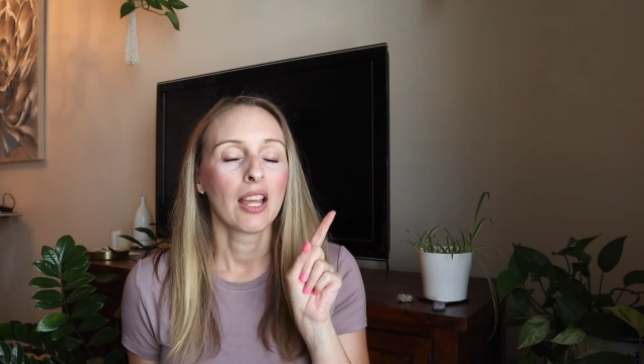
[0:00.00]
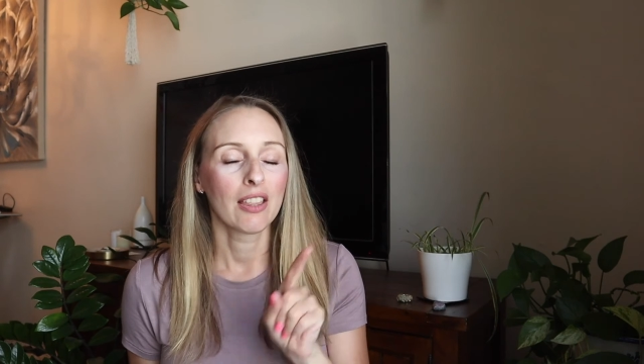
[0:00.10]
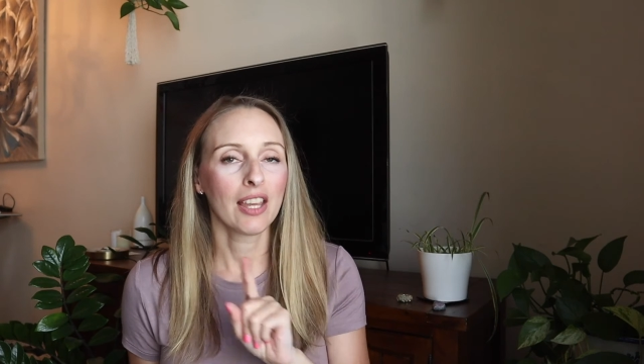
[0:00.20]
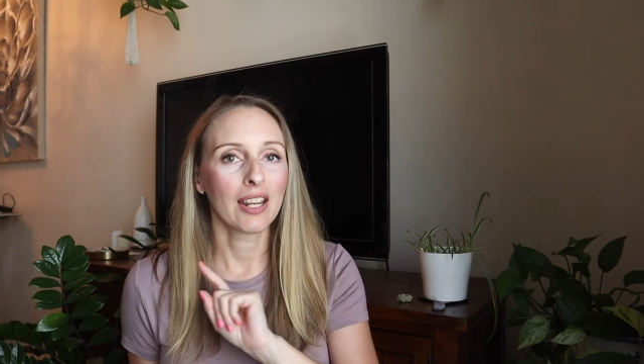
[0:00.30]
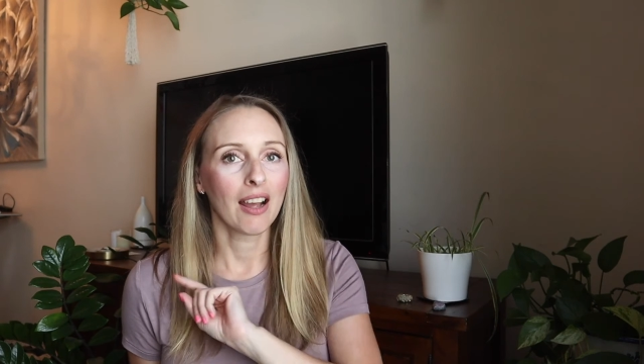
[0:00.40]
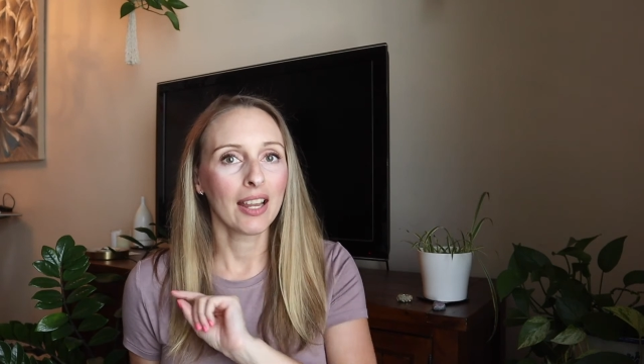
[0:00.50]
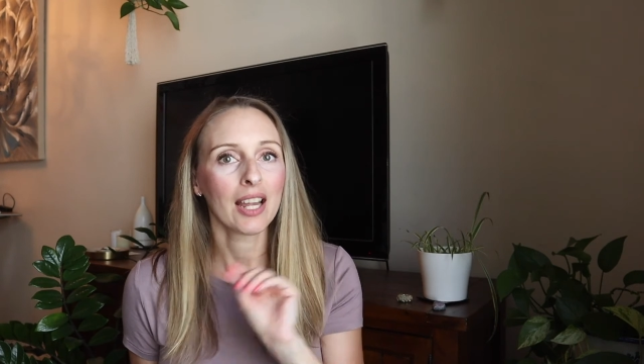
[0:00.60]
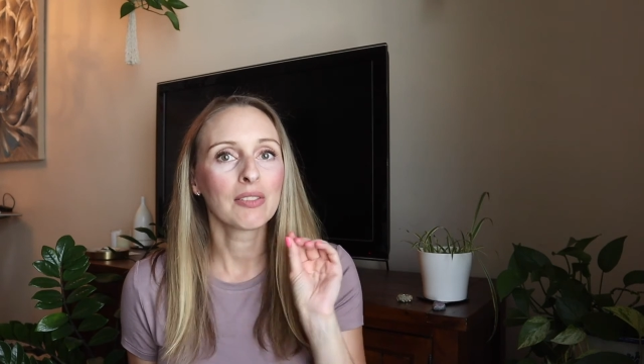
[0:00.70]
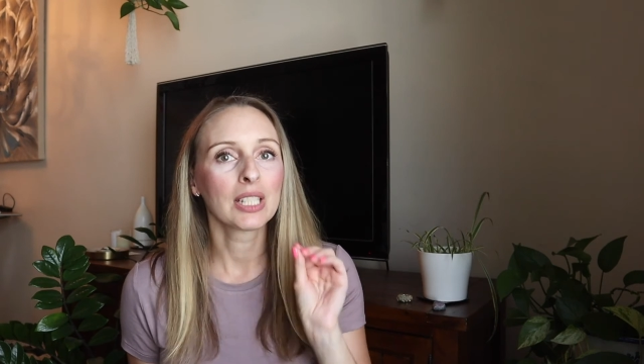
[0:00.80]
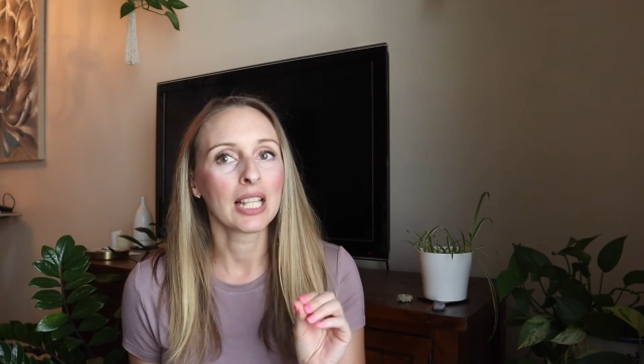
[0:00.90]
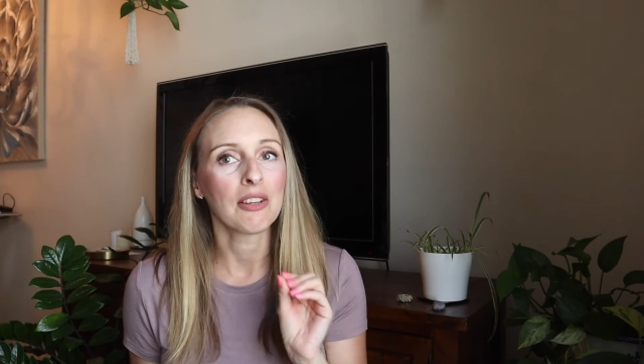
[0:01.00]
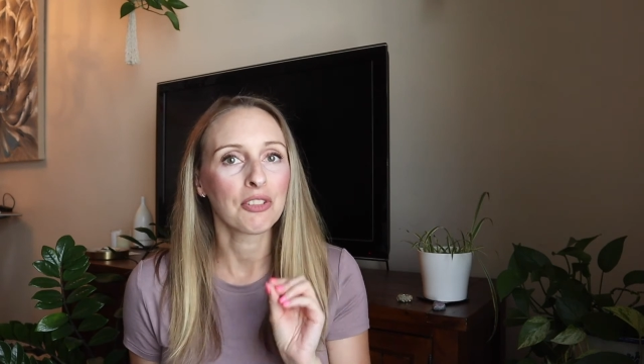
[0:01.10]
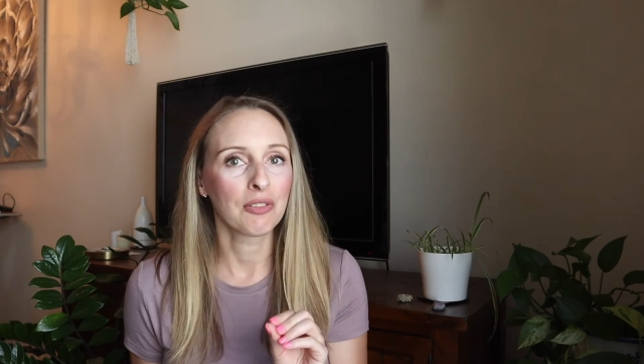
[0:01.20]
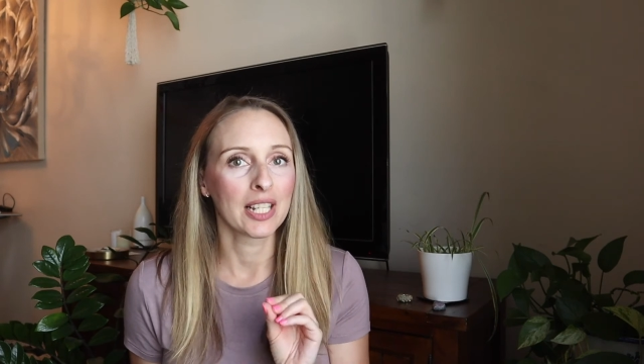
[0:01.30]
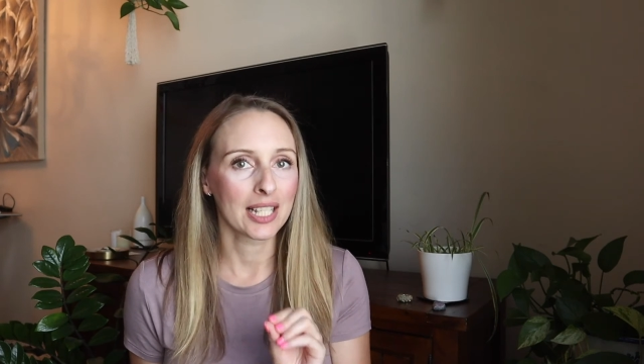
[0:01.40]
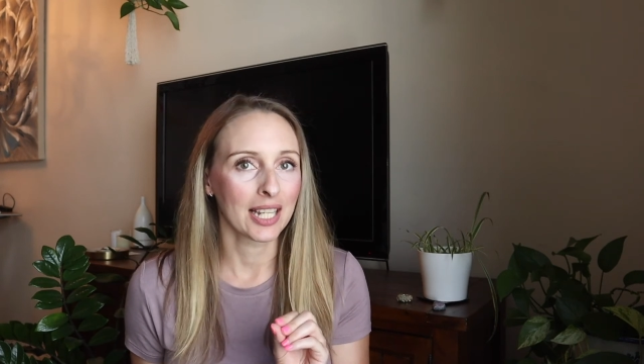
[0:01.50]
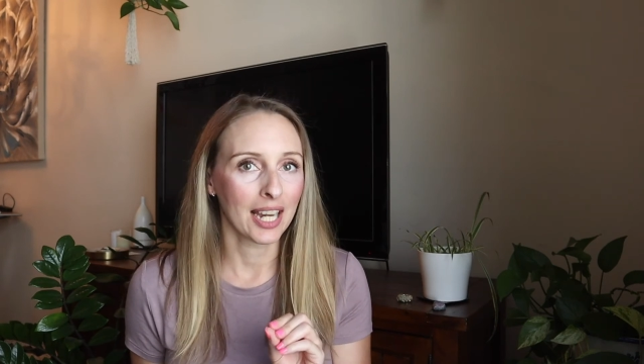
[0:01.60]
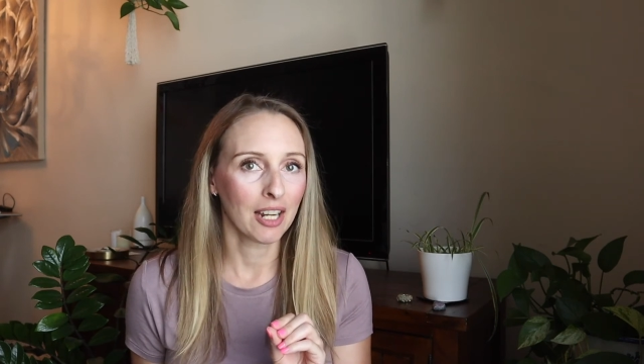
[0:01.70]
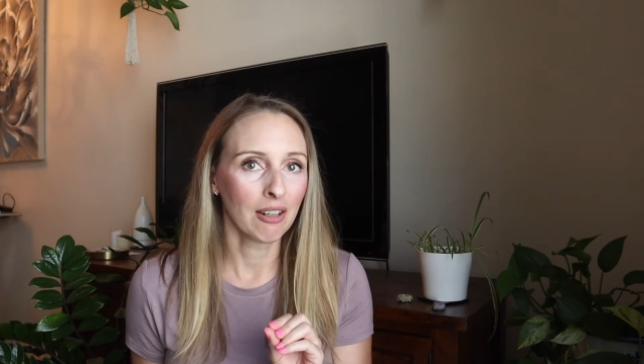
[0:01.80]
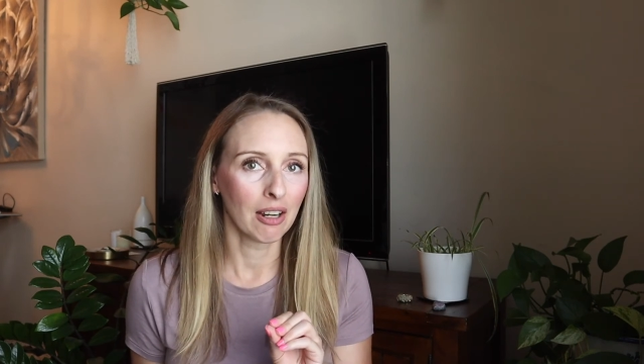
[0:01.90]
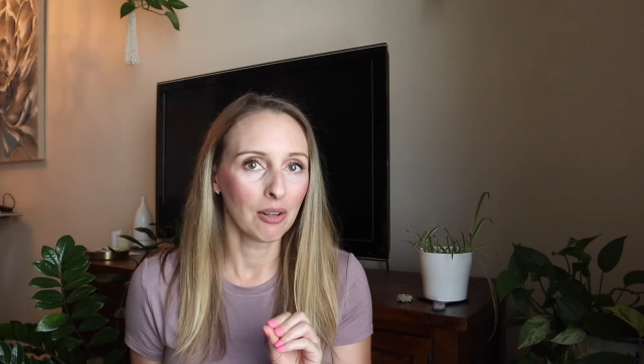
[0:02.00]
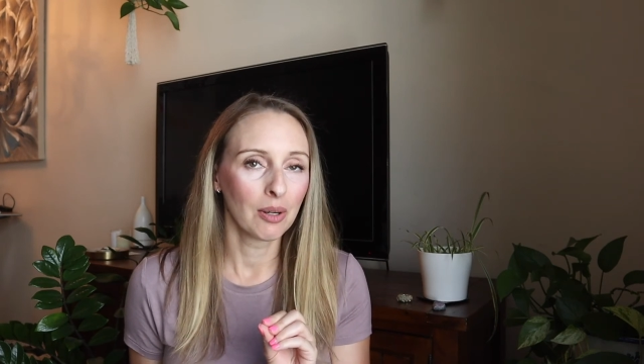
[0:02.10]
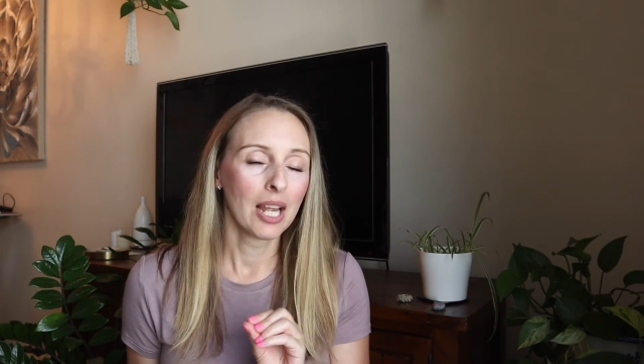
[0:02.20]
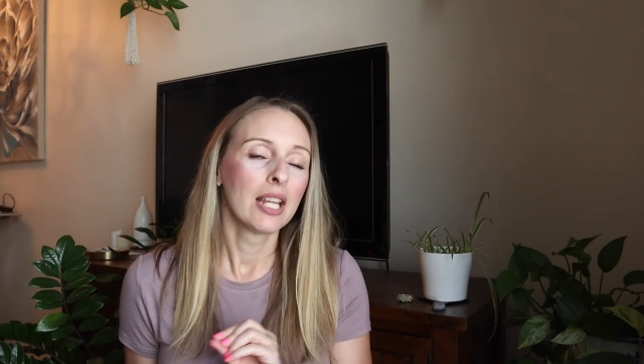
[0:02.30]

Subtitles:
that I have a left-facing arrow.